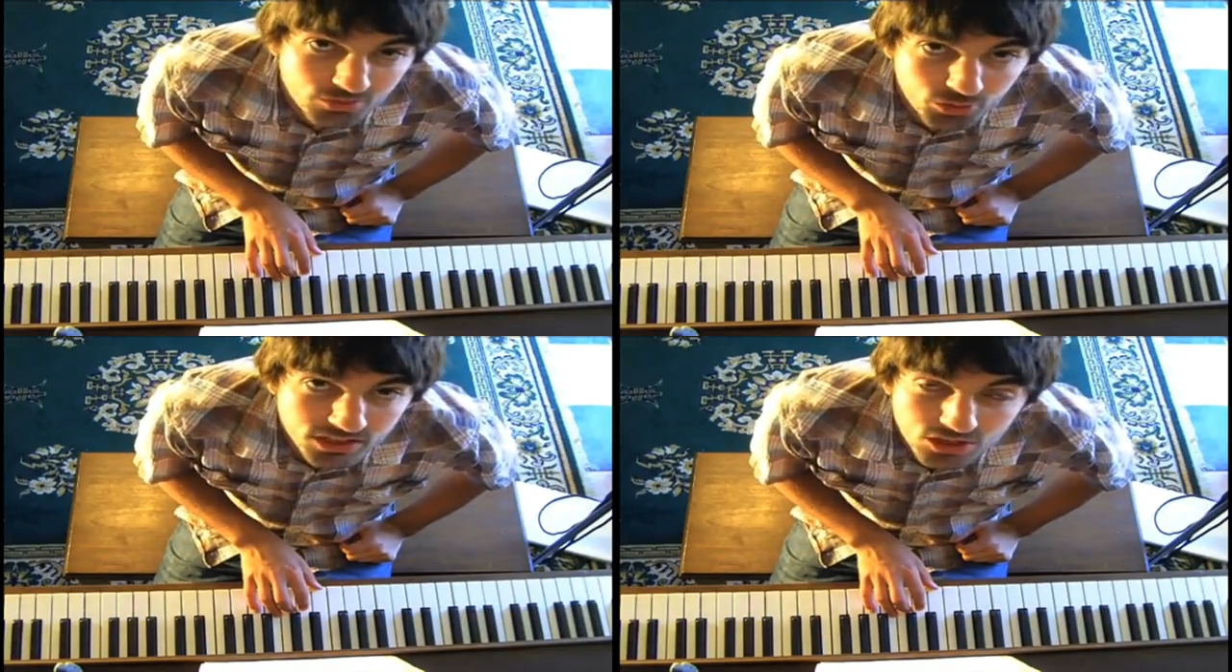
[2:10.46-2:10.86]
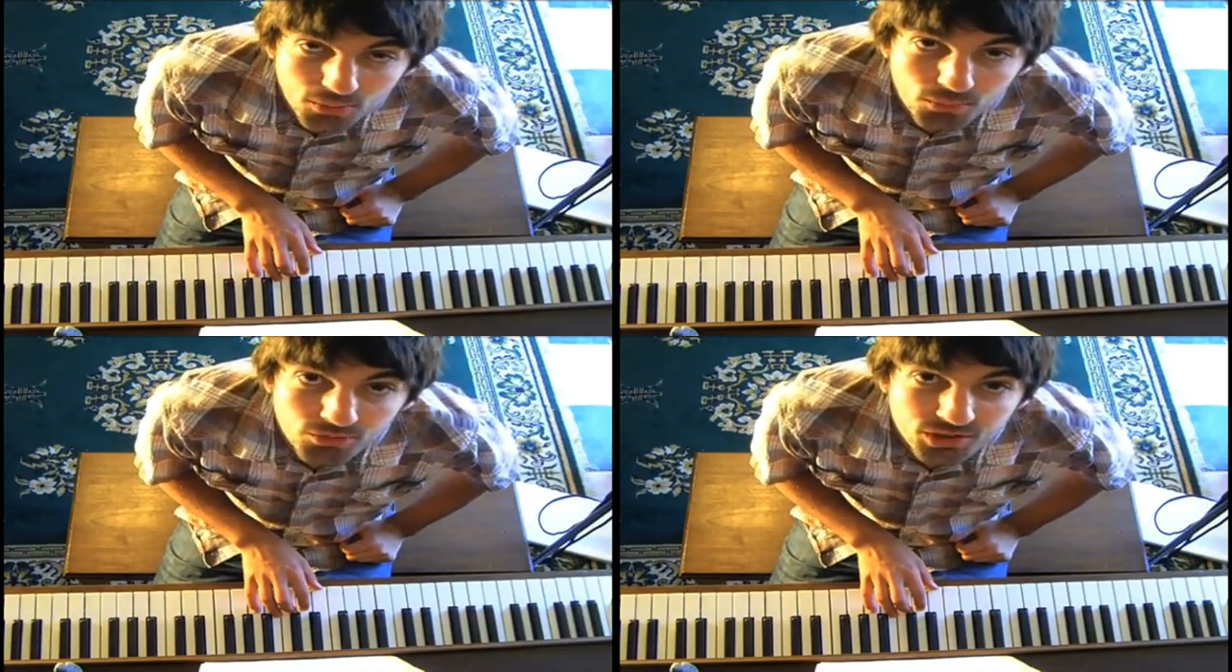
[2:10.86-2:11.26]
if we
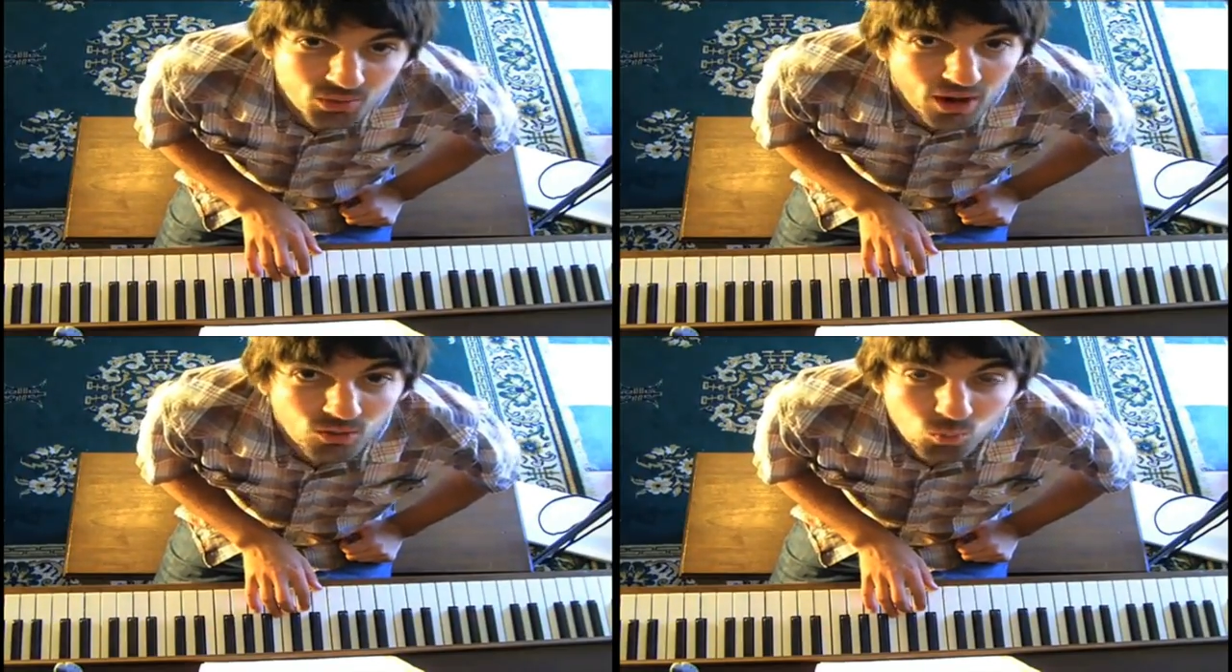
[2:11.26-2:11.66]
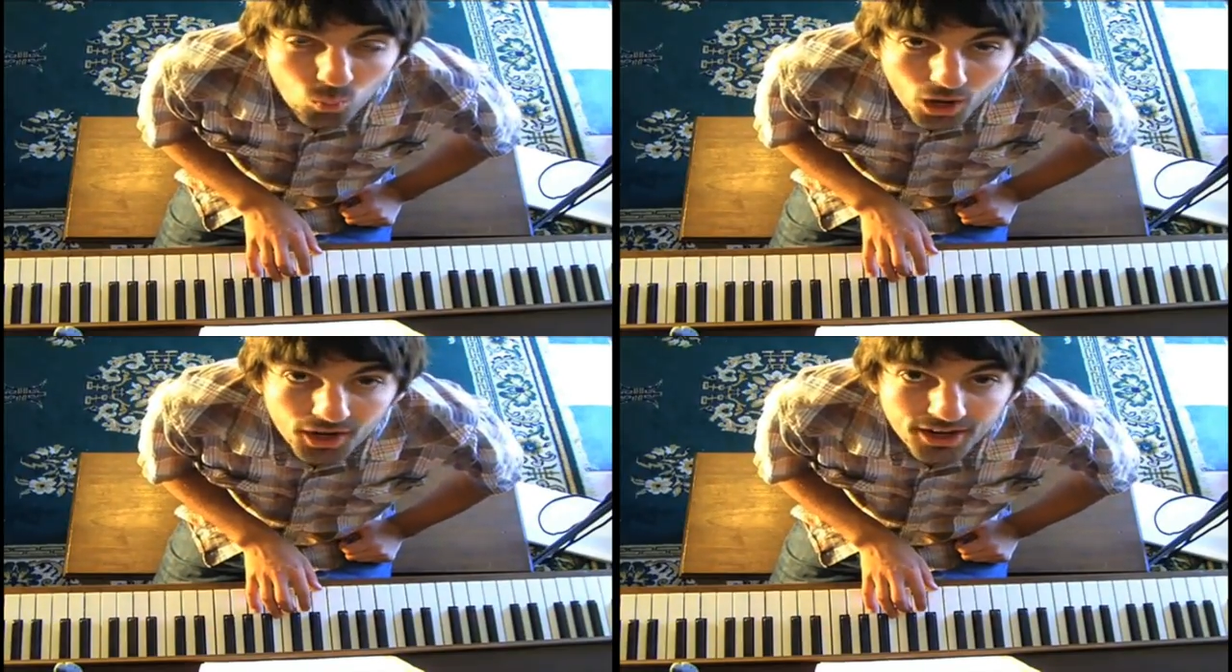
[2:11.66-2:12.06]
start moving around
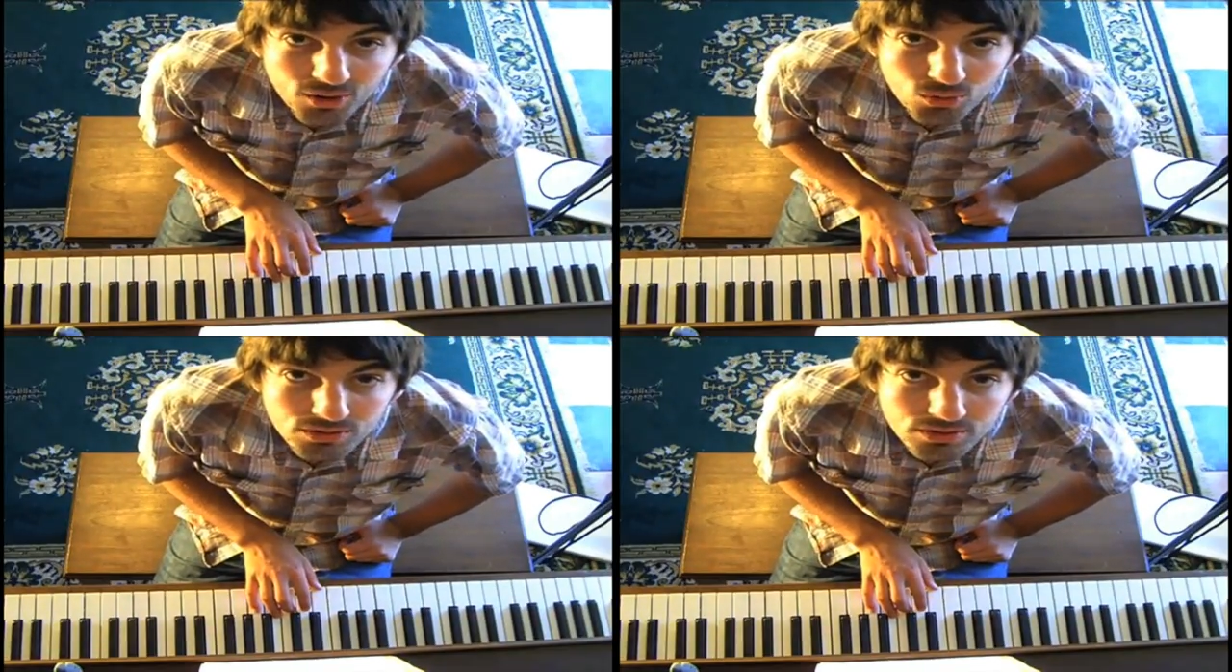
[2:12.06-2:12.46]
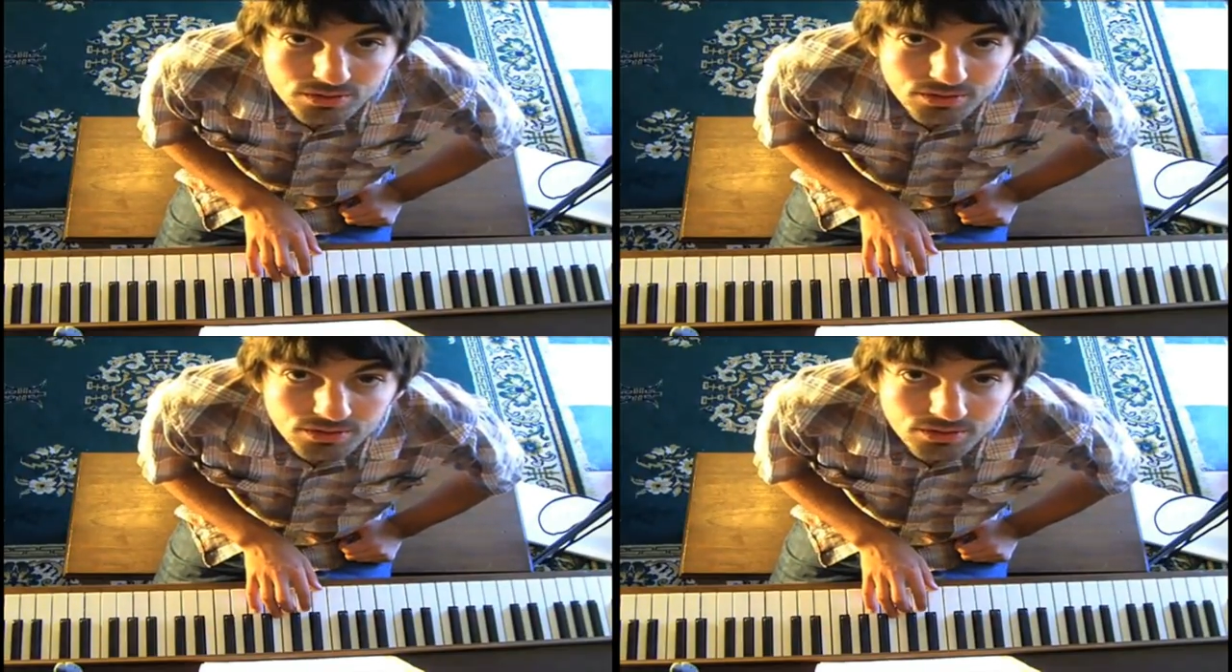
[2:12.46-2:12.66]
one note,